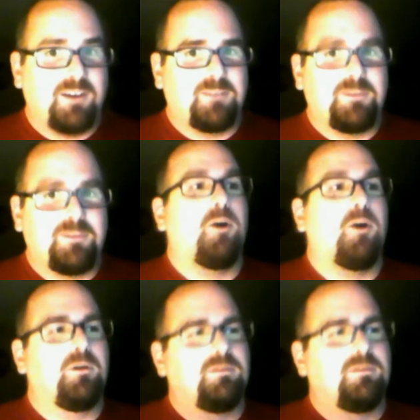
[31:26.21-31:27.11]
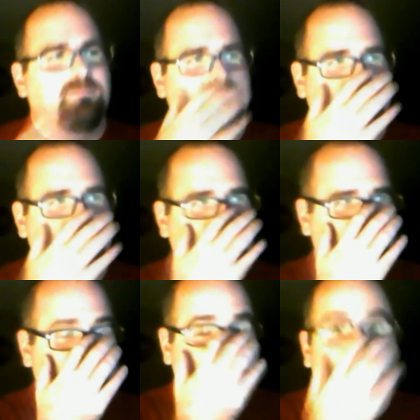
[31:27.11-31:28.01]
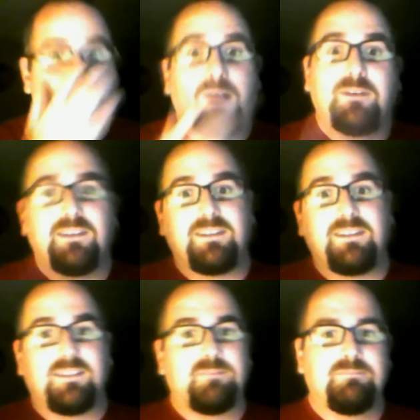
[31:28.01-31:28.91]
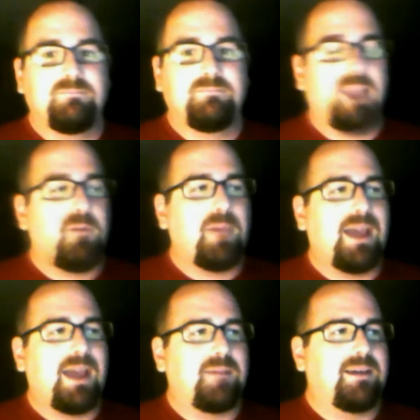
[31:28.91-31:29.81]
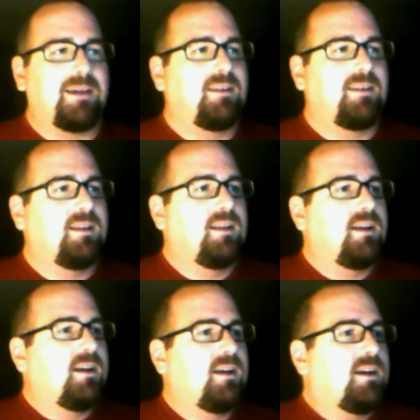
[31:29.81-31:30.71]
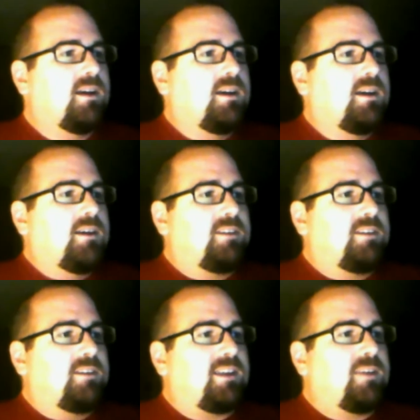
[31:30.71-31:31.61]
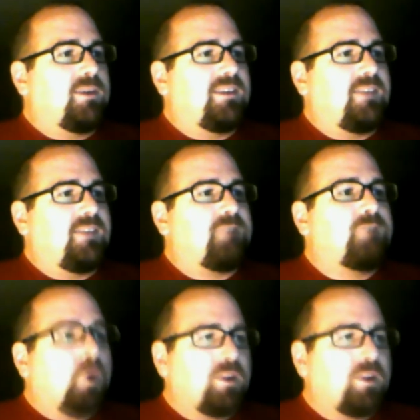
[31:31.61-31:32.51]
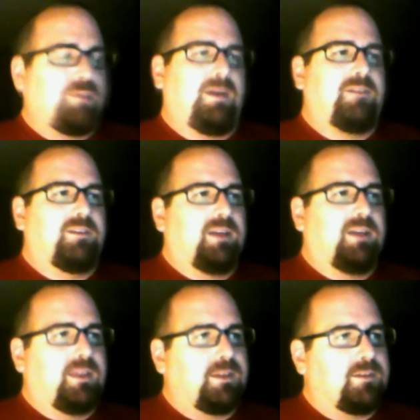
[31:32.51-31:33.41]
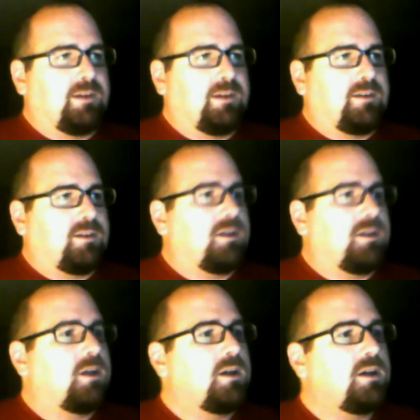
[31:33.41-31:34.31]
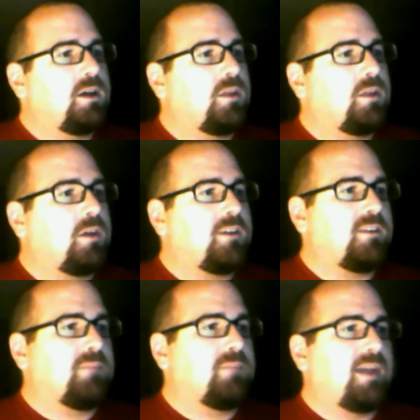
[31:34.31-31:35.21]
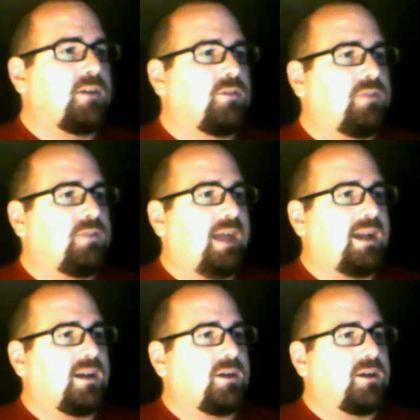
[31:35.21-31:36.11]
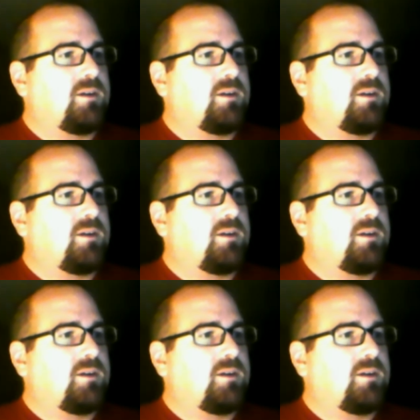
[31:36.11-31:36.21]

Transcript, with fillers: So, sunflower seeds coming back, man. Stuckey was a fourth rounder, not a third rounder. Thoughts on Michael Flacco?